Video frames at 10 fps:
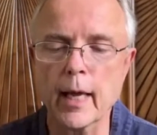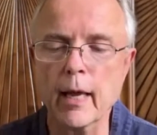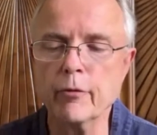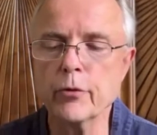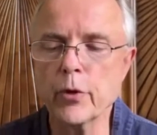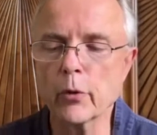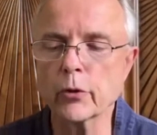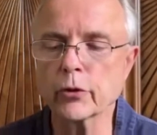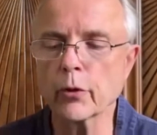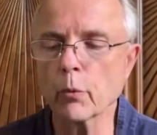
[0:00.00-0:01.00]
Have you
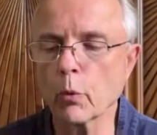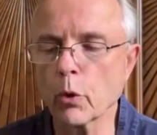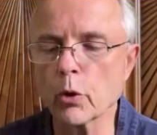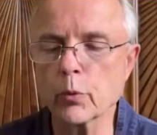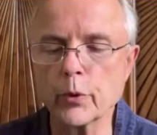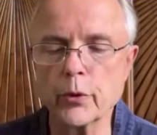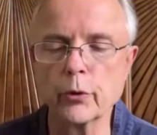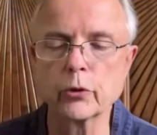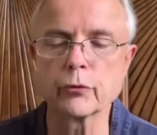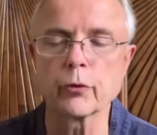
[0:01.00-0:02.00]
noticed the word we
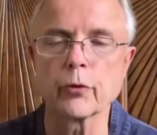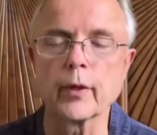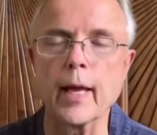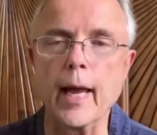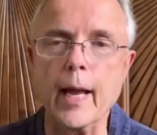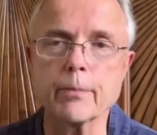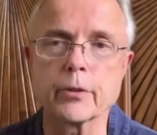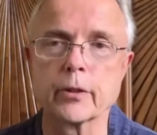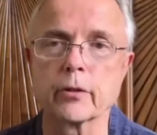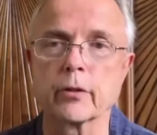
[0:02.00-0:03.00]
use for the
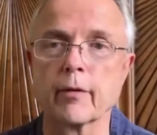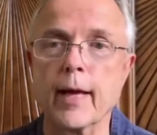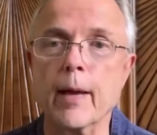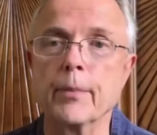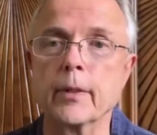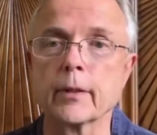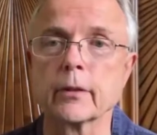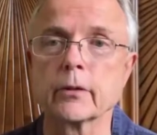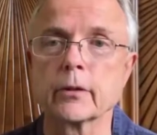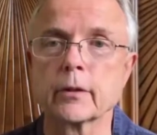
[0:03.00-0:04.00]
absence of
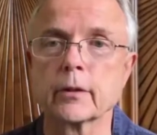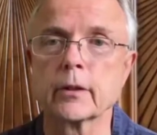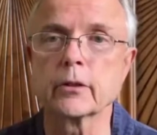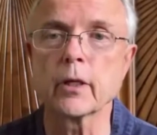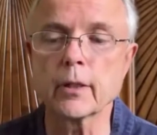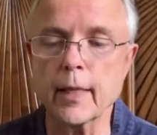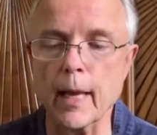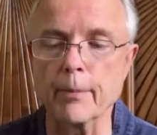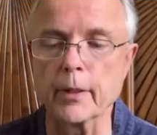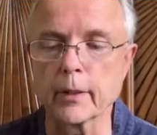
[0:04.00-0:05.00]
happiness is
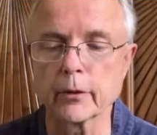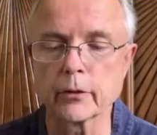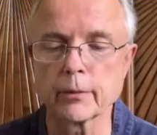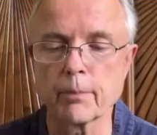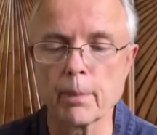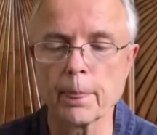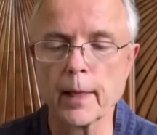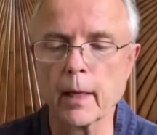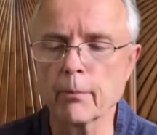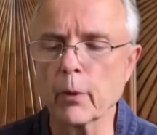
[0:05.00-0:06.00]
unhappiness?
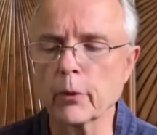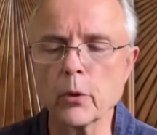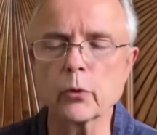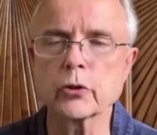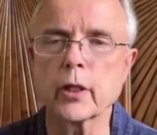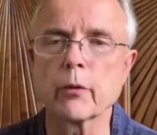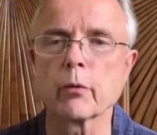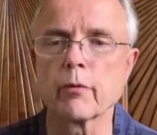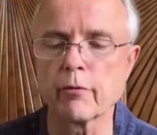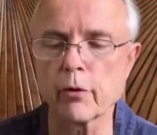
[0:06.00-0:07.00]
But we don't say the
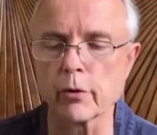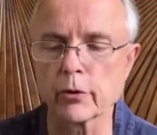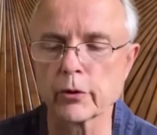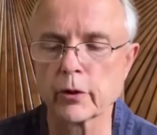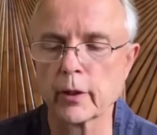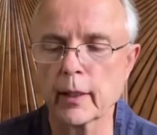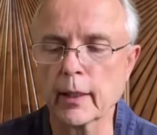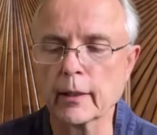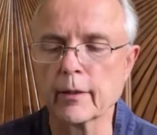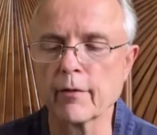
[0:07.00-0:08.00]
reverse,
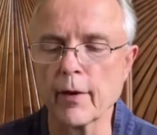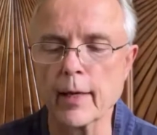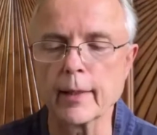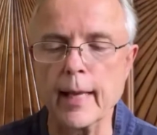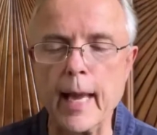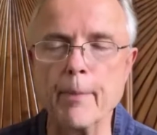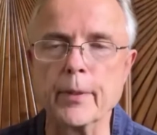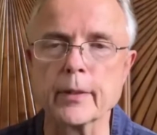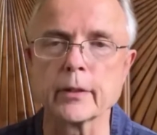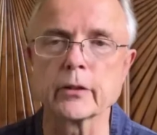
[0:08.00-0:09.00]
defining
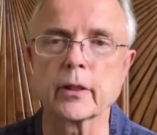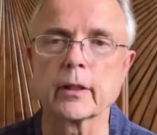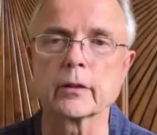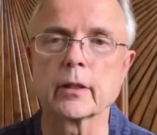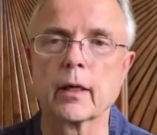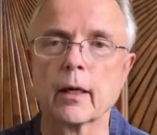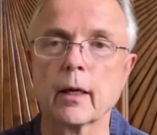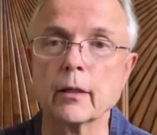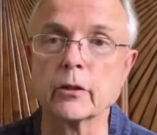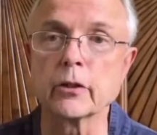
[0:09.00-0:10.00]
happiness as
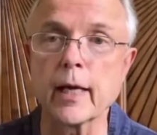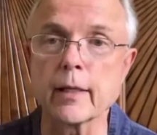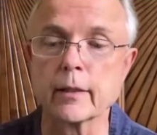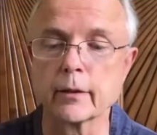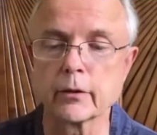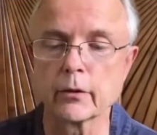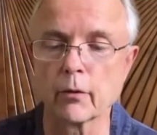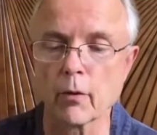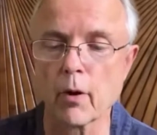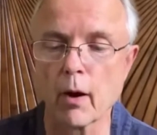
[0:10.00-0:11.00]
unsadness
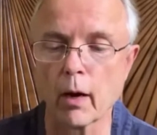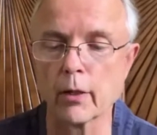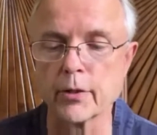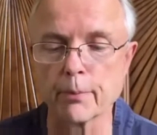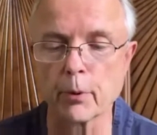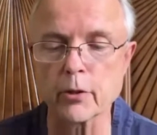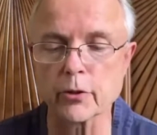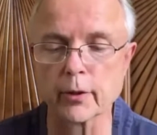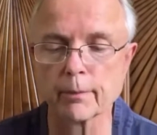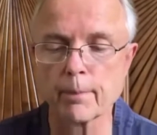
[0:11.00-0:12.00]
or undepression.